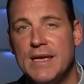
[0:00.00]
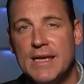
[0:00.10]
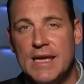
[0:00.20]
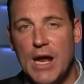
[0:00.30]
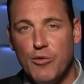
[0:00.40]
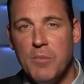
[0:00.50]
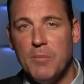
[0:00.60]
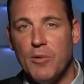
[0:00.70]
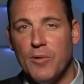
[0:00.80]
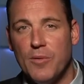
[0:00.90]
And
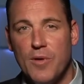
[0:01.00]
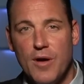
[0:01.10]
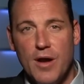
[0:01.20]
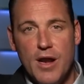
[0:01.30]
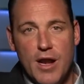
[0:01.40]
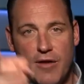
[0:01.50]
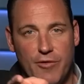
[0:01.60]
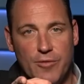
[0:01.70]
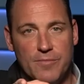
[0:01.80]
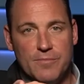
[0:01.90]
remember,
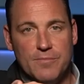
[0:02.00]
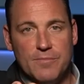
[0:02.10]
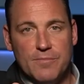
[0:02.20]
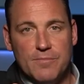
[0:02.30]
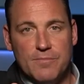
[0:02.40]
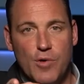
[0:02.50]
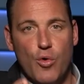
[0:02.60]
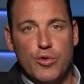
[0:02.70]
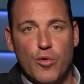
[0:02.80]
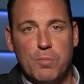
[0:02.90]
never
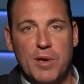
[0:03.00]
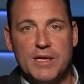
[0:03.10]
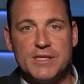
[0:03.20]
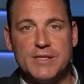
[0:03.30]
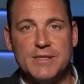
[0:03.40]
hold your peace.